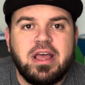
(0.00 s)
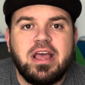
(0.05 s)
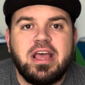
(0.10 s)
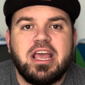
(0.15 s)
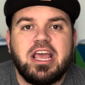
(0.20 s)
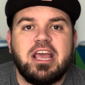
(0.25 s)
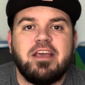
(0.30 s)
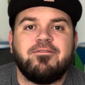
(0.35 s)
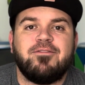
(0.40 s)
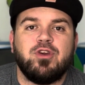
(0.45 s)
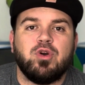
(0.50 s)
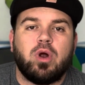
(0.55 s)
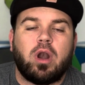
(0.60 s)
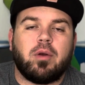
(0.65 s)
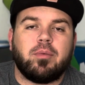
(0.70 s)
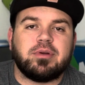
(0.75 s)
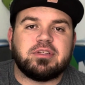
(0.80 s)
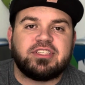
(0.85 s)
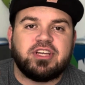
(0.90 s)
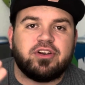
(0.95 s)
If you are
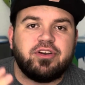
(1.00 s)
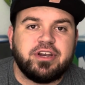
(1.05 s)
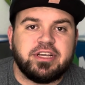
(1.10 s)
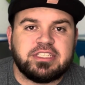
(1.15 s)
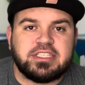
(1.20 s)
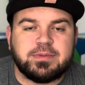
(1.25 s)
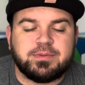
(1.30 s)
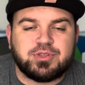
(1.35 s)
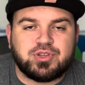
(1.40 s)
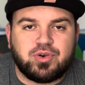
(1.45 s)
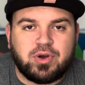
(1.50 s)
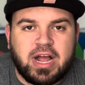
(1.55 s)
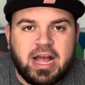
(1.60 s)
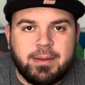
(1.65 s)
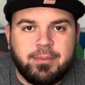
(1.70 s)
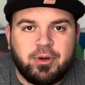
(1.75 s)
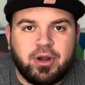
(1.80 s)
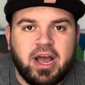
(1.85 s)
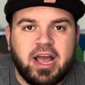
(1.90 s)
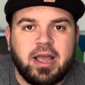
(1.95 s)
a returning
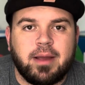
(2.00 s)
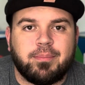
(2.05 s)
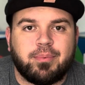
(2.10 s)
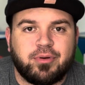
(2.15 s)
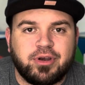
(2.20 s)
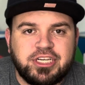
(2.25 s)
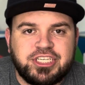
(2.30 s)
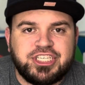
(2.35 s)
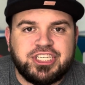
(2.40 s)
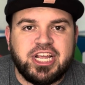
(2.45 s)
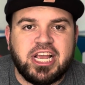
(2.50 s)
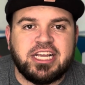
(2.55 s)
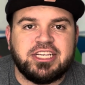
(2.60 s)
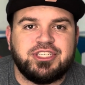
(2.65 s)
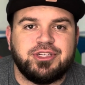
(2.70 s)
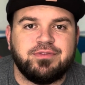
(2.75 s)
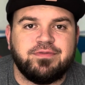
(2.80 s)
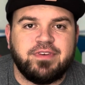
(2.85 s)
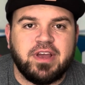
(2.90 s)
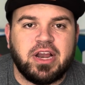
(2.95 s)
subscriber, I appreciate
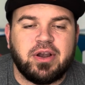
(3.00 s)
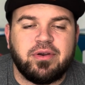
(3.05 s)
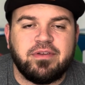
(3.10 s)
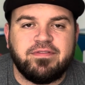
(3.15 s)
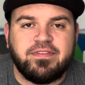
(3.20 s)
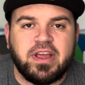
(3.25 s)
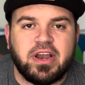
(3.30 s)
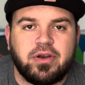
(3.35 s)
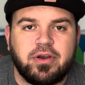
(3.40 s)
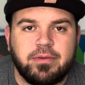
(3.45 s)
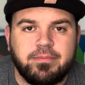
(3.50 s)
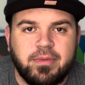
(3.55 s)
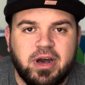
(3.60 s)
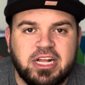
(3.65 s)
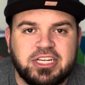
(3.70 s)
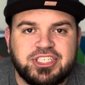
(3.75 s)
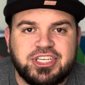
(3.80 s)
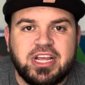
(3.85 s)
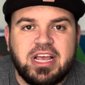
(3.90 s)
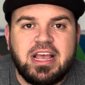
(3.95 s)
you very, very
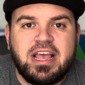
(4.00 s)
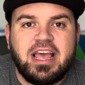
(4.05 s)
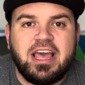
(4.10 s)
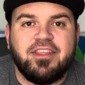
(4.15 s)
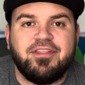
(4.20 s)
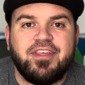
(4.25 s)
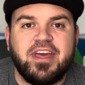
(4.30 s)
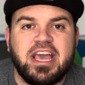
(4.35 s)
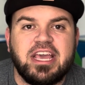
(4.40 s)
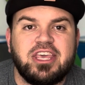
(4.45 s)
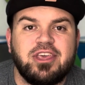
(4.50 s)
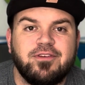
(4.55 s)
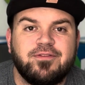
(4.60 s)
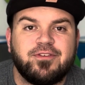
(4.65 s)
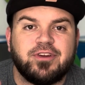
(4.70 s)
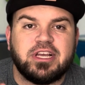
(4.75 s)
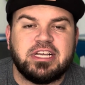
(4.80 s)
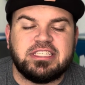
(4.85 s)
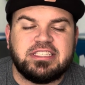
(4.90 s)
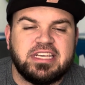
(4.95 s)
much. And thank you
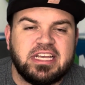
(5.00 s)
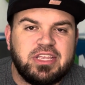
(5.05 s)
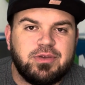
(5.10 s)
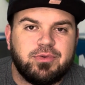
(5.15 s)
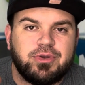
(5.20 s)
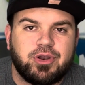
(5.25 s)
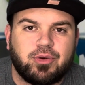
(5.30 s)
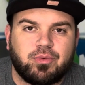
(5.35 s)
for continuing to